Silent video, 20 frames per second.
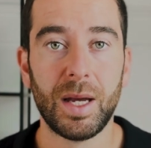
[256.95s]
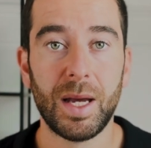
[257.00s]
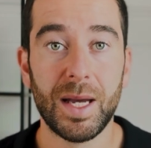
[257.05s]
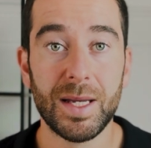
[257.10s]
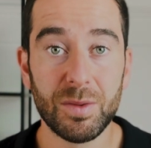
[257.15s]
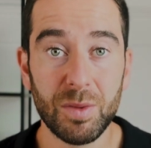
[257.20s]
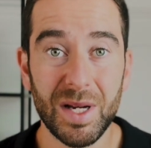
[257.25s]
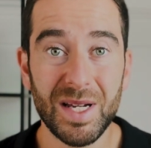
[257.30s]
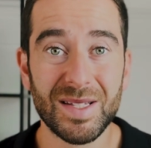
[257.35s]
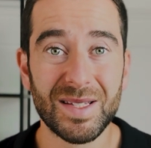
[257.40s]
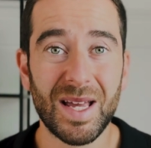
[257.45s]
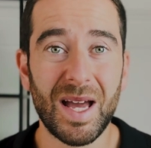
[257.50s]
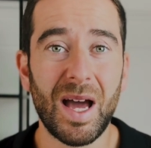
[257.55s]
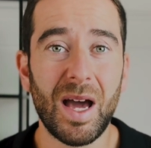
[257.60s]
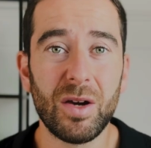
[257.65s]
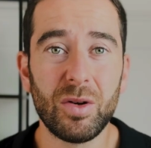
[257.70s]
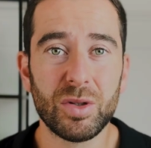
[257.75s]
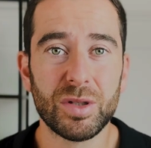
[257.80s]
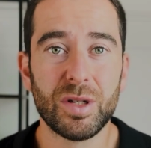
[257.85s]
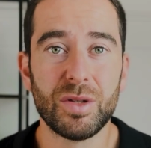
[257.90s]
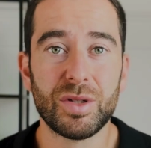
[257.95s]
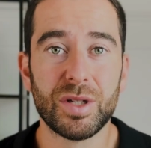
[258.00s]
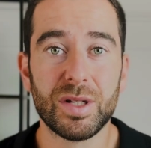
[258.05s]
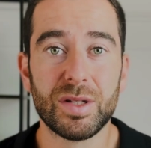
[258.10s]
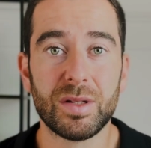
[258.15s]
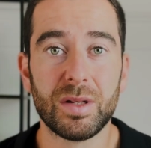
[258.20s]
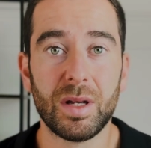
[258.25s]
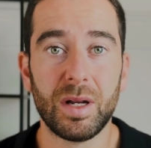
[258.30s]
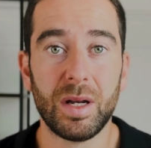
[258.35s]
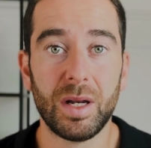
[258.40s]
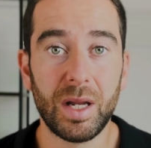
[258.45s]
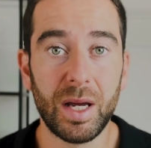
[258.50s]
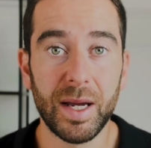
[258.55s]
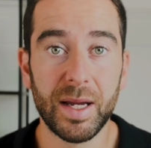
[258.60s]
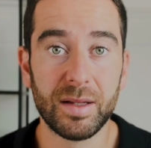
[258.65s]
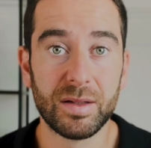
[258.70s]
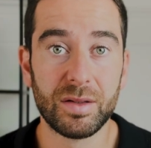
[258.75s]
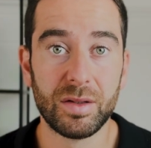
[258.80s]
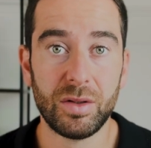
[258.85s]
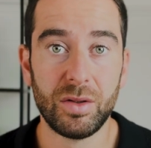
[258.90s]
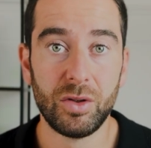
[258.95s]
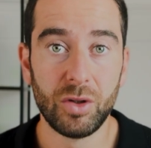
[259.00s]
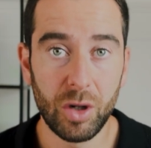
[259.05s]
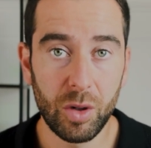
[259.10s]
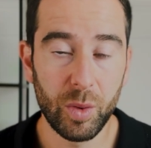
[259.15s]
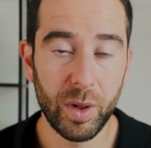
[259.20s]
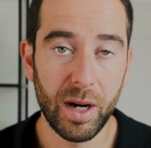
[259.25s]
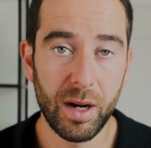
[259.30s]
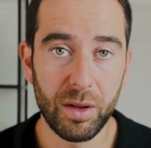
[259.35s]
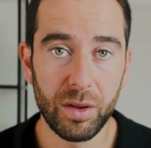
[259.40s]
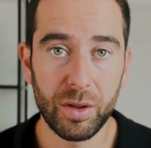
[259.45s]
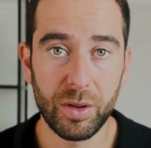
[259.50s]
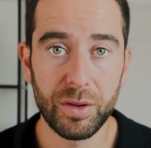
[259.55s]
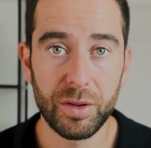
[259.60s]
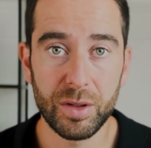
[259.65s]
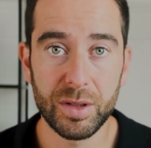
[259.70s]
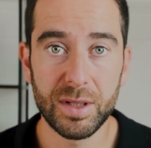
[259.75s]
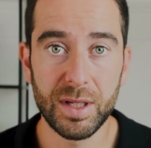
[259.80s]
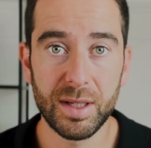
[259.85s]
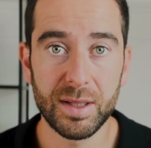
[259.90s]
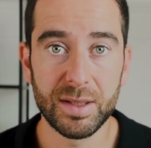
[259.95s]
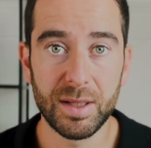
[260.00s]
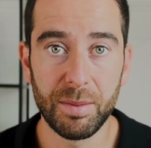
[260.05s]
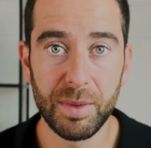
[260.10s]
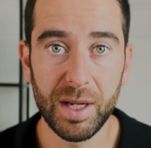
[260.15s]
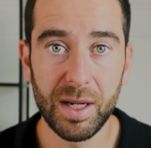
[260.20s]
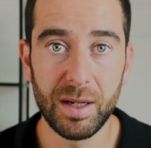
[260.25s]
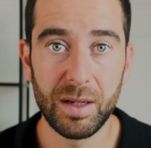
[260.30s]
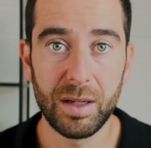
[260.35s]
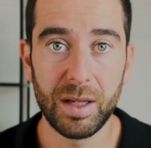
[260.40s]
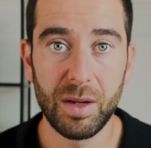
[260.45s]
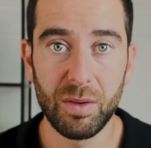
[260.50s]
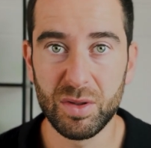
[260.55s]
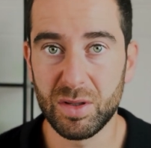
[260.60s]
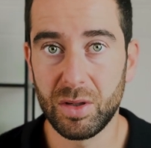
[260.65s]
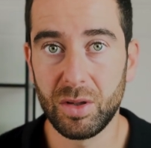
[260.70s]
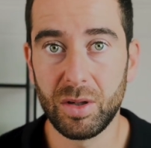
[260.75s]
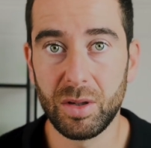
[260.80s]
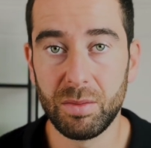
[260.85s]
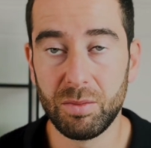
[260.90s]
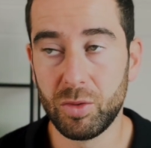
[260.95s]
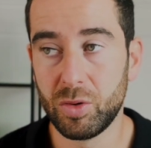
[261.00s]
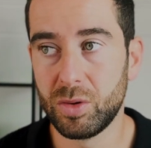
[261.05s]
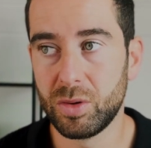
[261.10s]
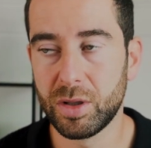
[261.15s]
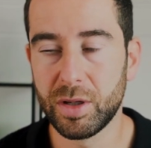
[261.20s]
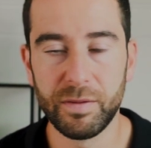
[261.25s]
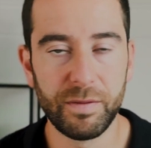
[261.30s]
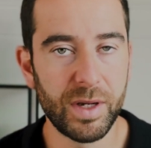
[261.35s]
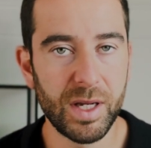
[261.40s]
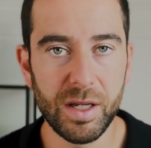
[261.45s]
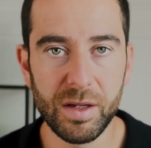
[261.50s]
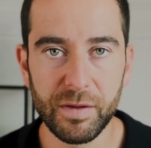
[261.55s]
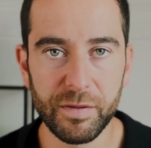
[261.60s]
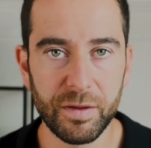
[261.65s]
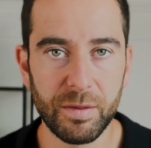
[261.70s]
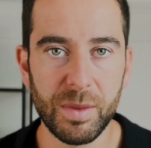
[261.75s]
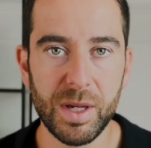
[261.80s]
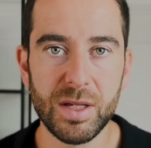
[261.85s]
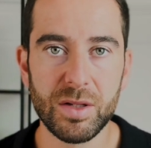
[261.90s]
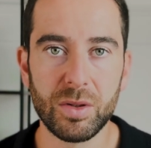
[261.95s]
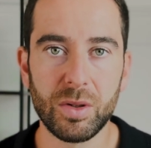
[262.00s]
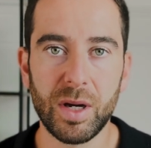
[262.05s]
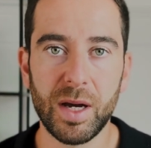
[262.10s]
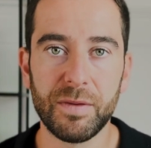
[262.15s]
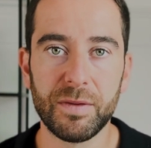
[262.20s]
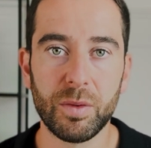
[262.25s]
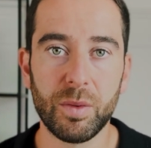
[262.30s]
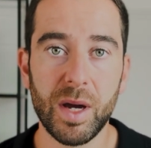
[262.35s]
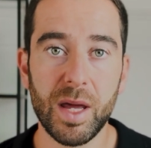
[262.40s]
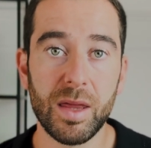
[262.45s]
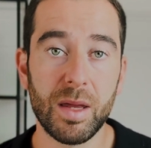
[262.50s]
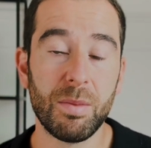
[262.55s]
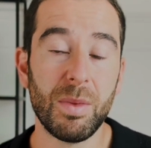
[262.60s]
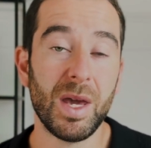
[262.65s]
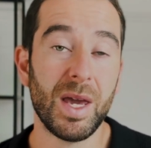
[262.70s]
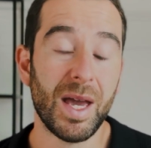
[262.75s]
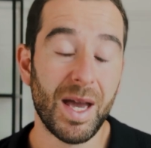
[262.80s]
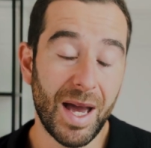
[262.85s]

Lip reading: As well as that, I also just liked not wearing the orthotics. I mean, it was a lot more convenient for me to not have to wear them.